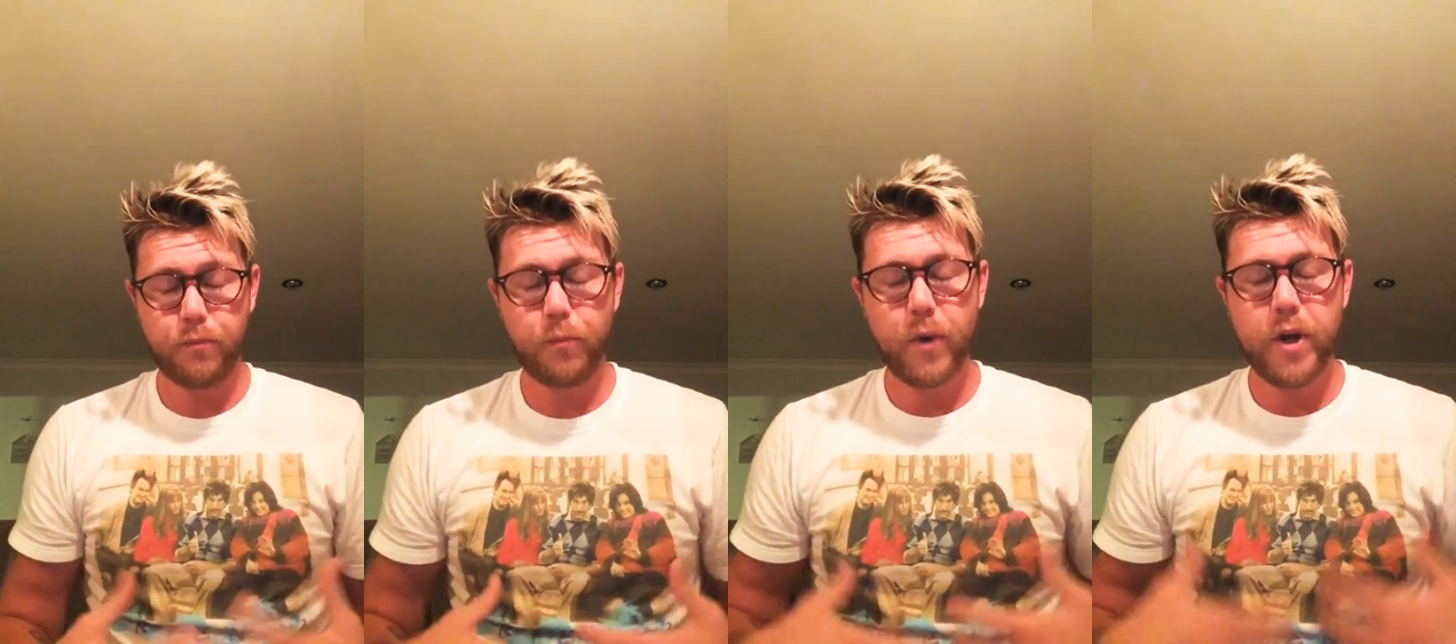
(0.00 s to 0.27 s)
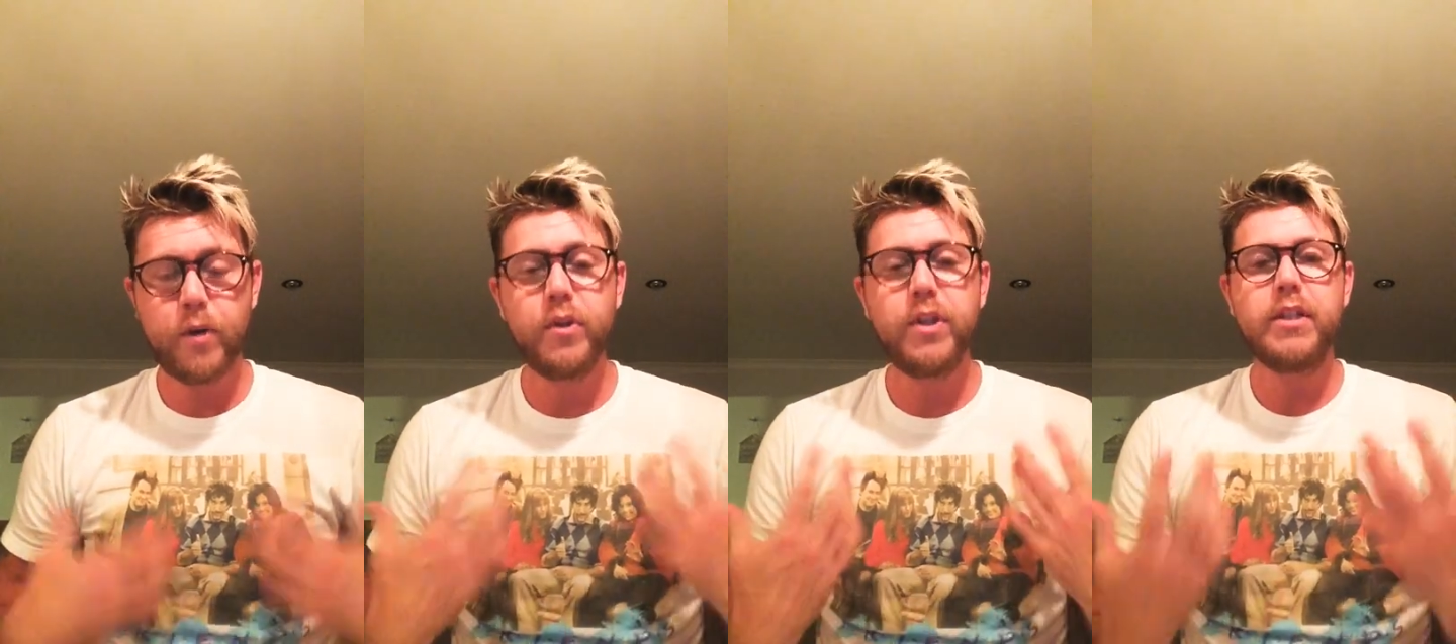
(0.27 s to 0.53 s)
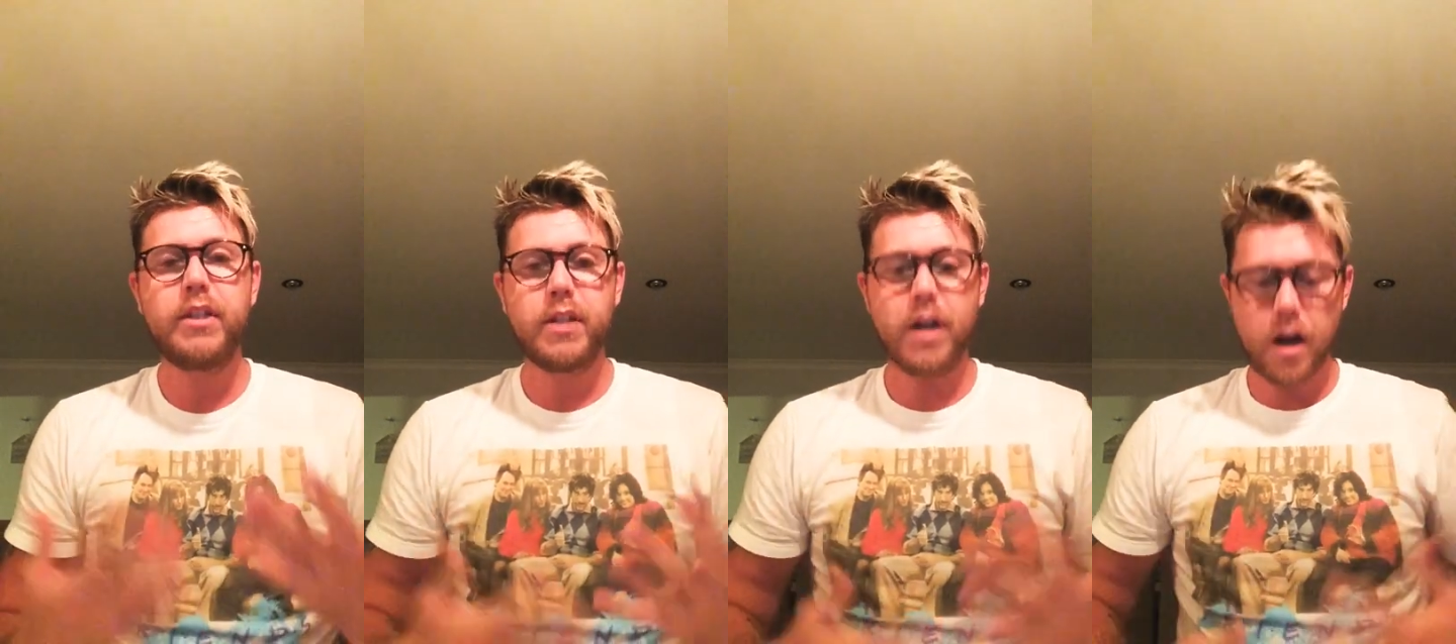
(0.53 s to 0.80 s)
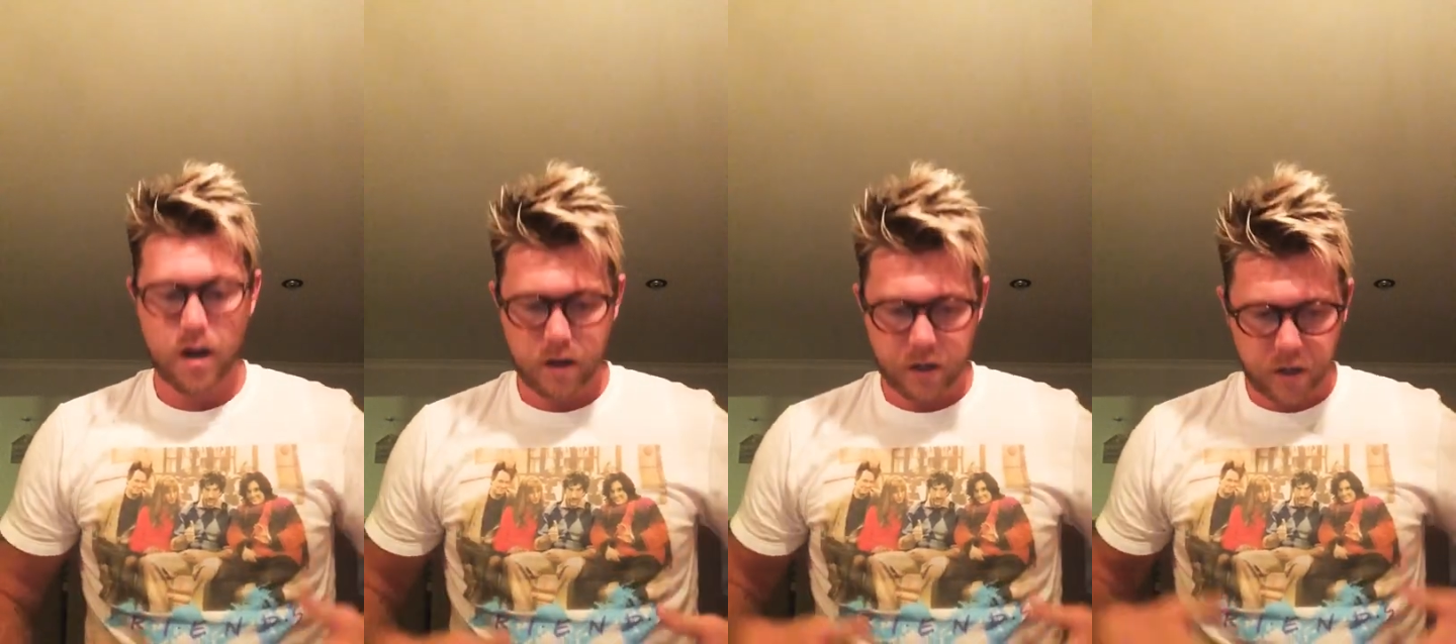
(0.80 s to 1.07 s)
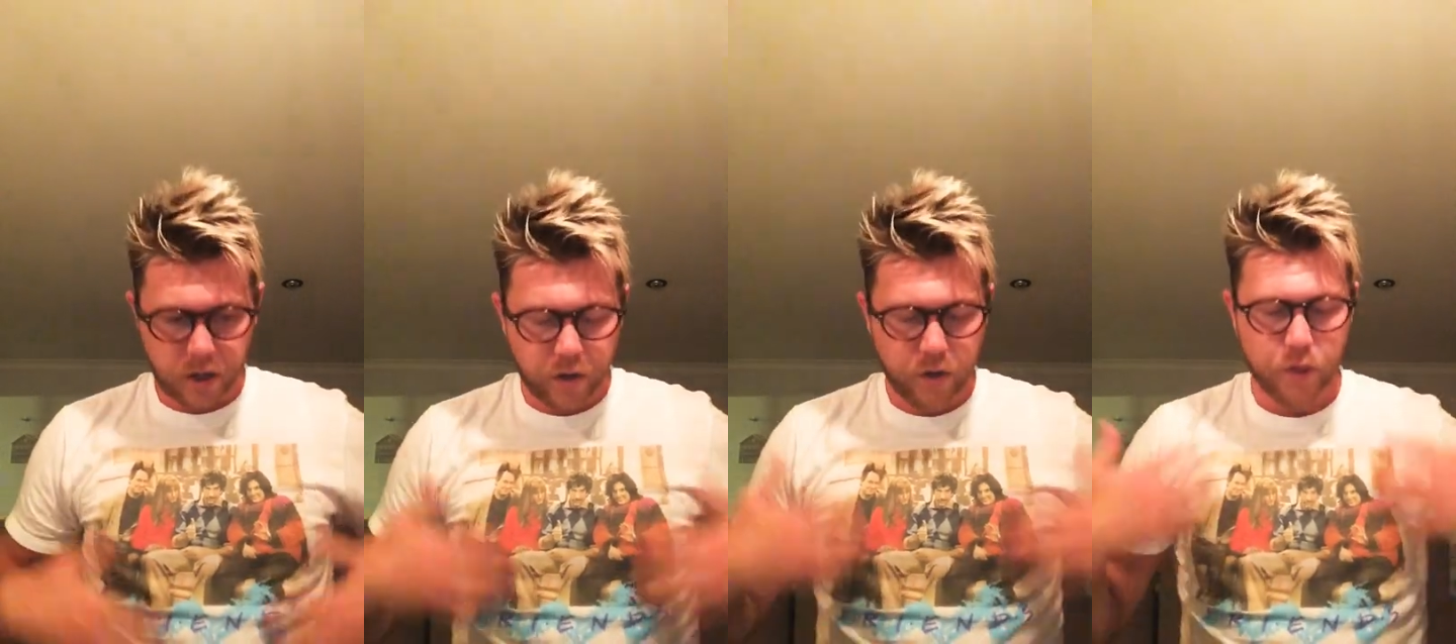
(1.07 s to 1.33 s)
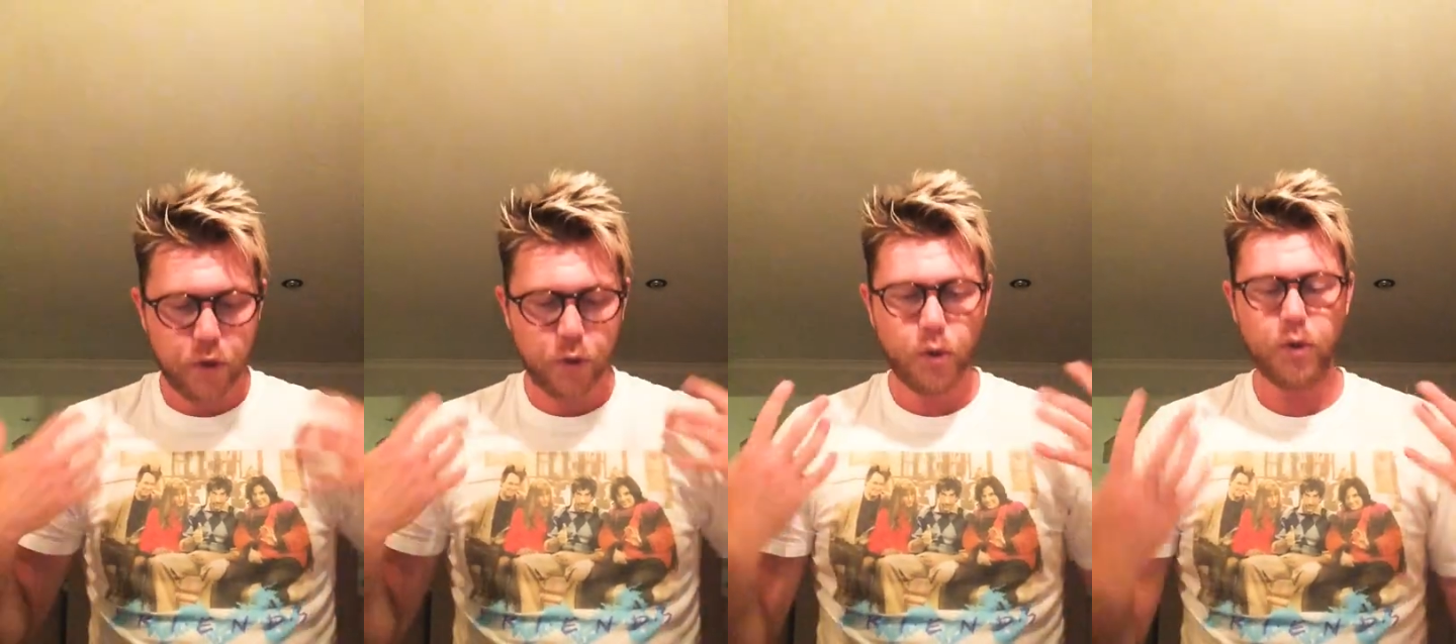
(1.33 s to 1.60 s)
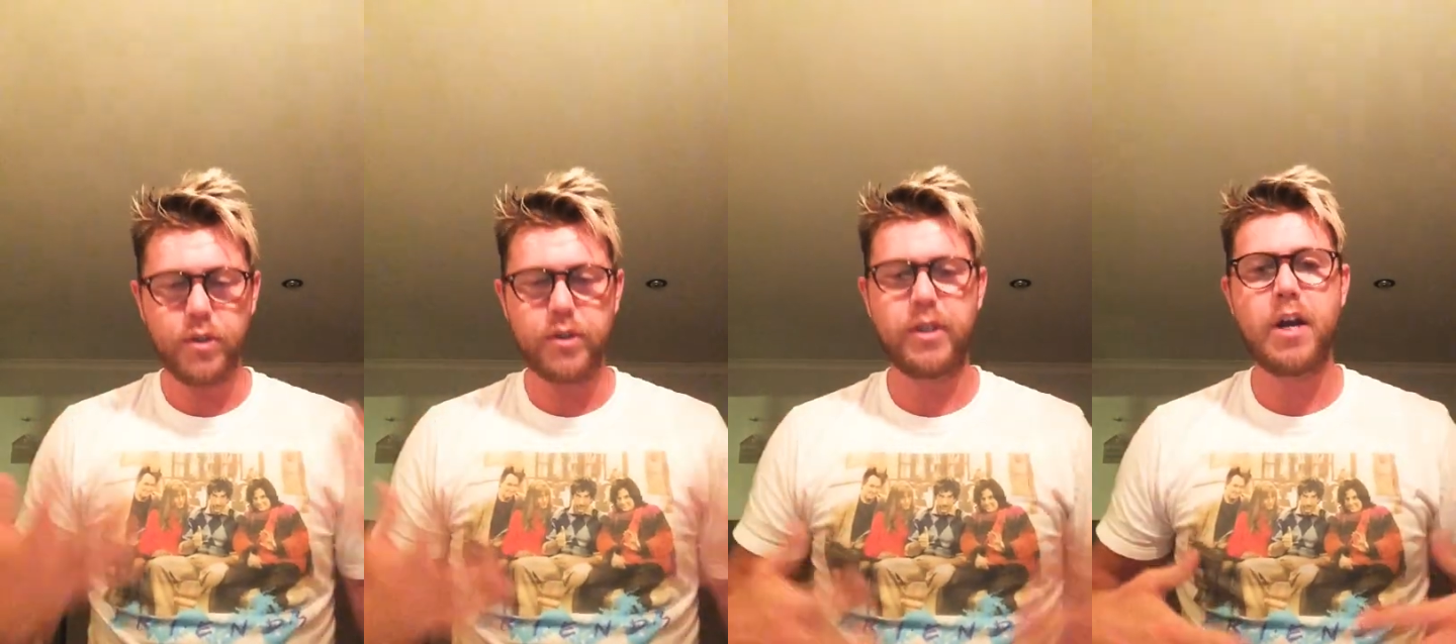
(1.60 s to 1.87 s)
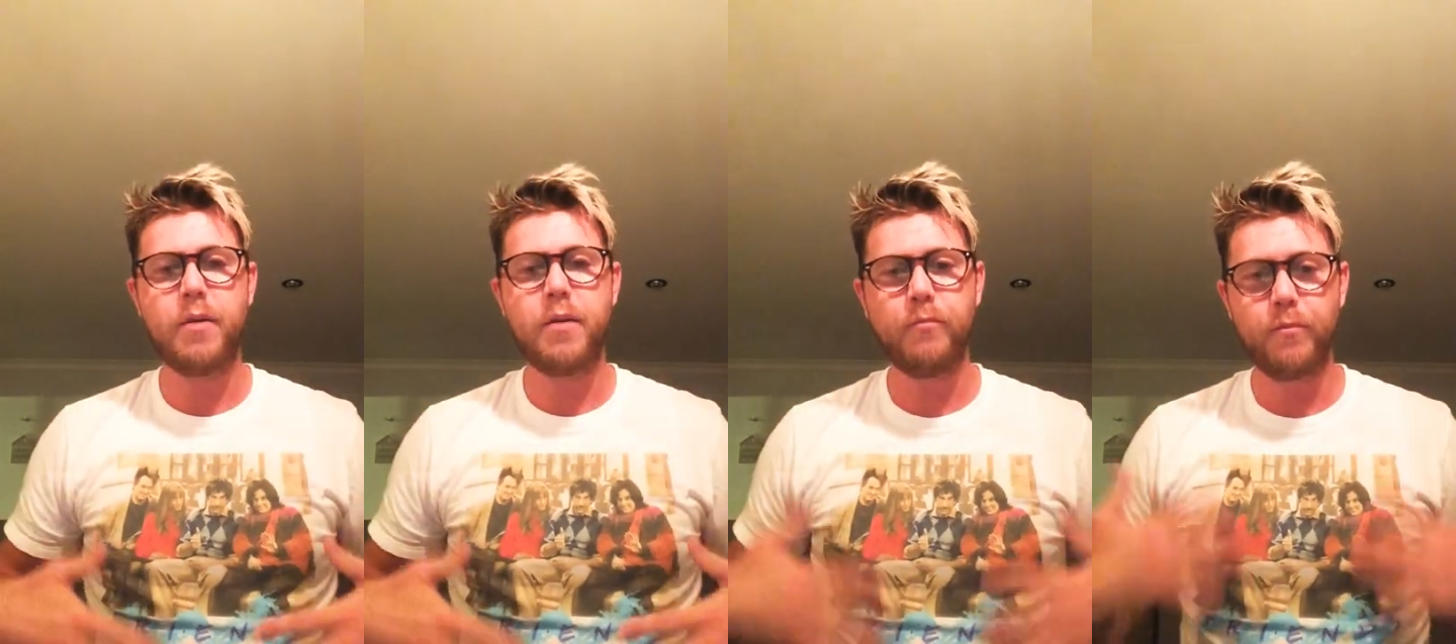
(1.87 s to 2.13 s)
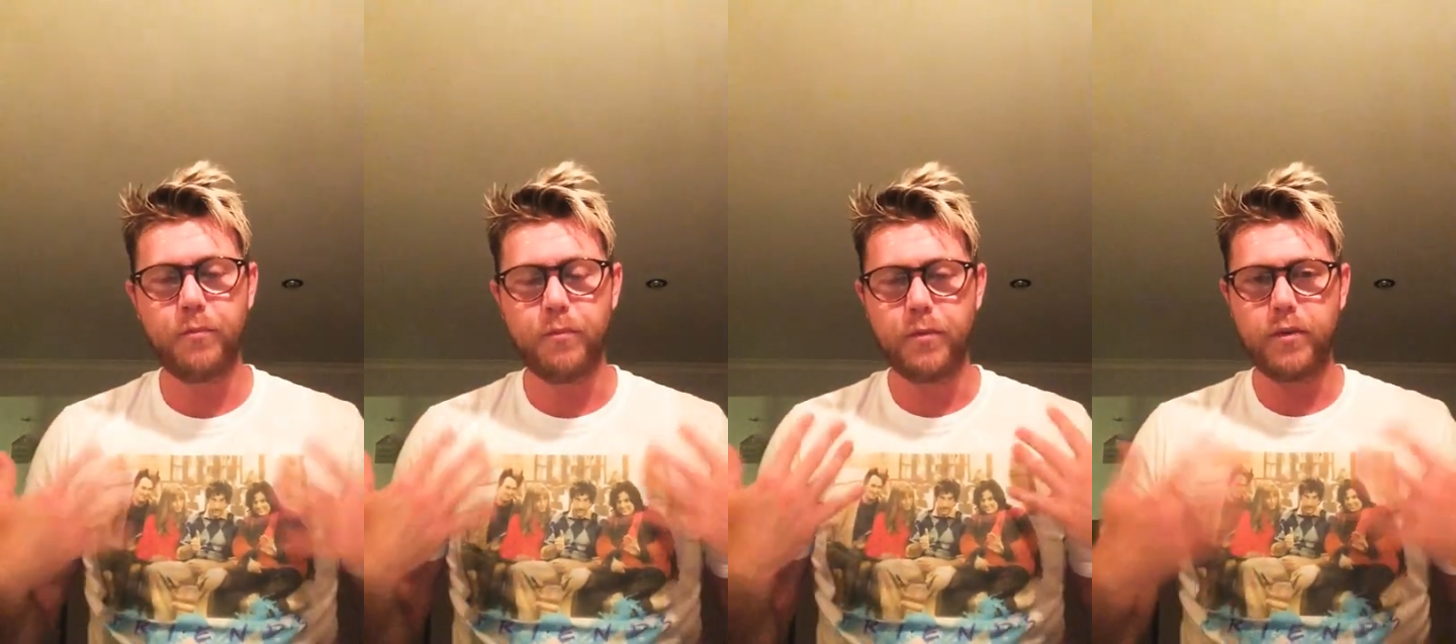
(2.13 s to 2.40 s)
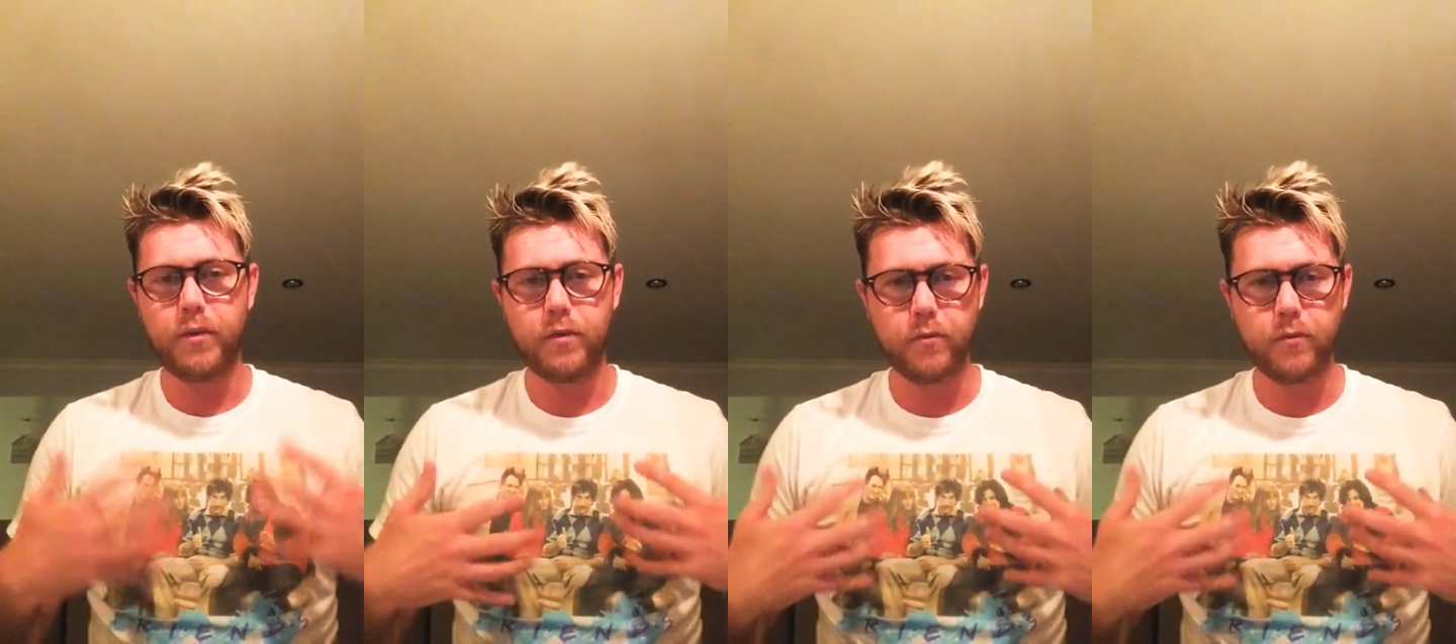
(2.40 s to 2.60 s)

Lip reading: when all these dark thoughts come